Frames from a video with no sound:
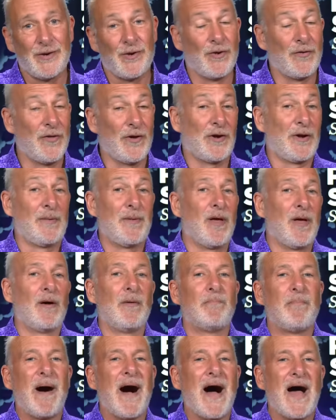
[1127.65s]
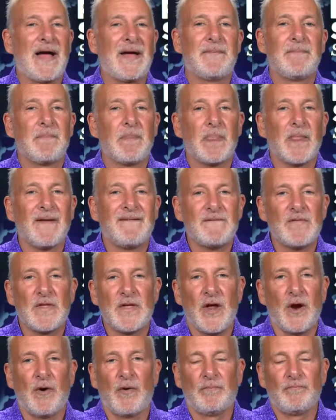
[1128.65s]
Or they're going to be able to buy,
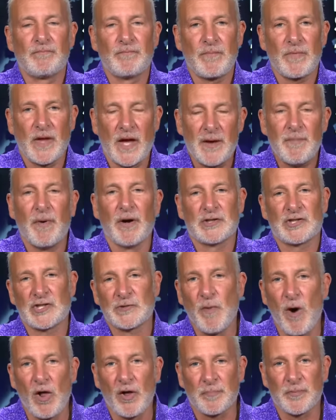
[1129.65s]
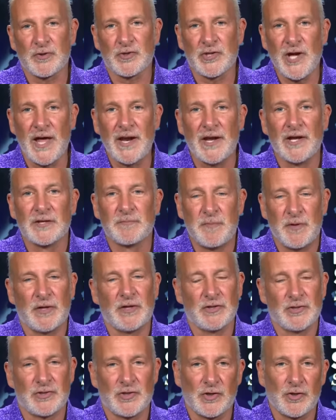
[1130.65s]
you know, a much smaller percentage
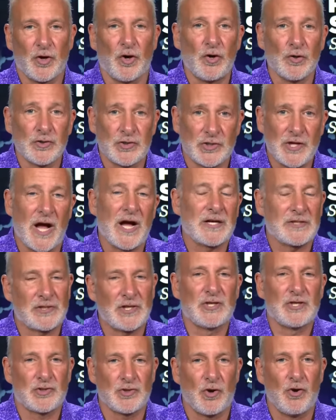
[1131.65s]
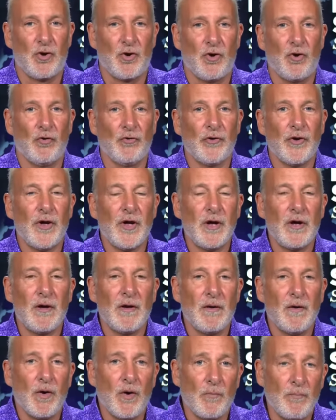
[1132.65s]
because the gold stocks they sold
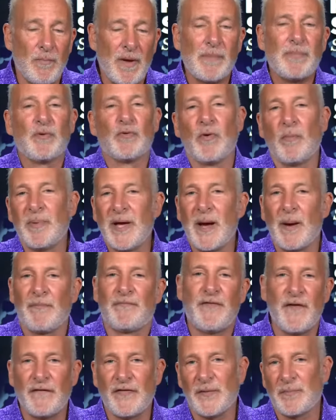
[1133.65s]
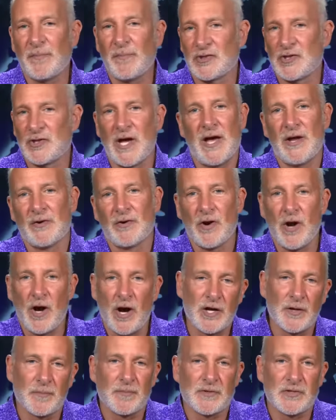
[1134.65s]
maybe will be up 50% or
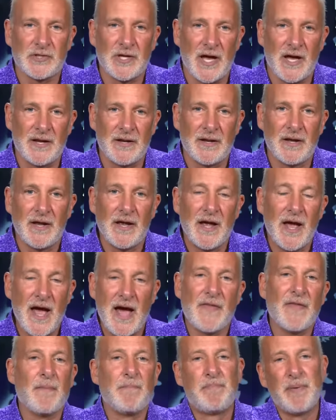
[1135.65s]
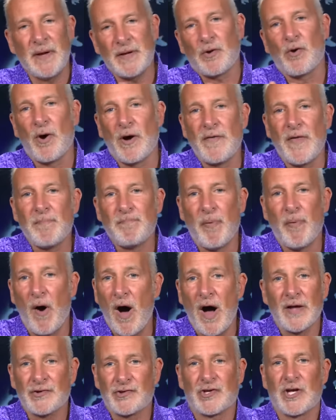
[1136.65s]
100%. And the Bitcoin they
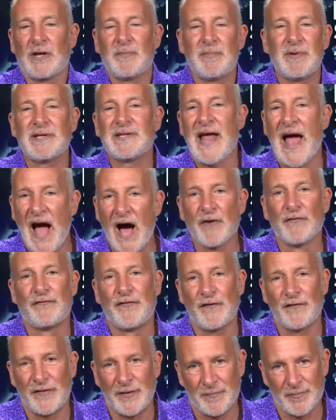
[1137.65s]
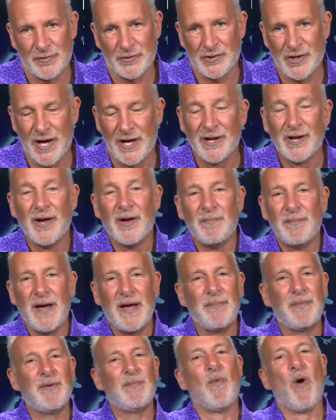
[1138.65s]
bought is going to be down 50%,
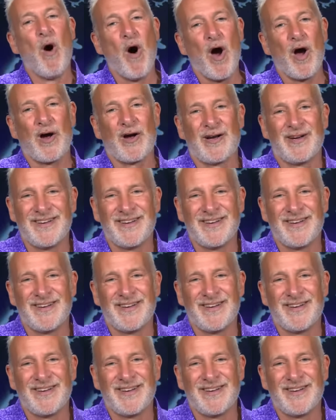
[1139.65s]
maybe more.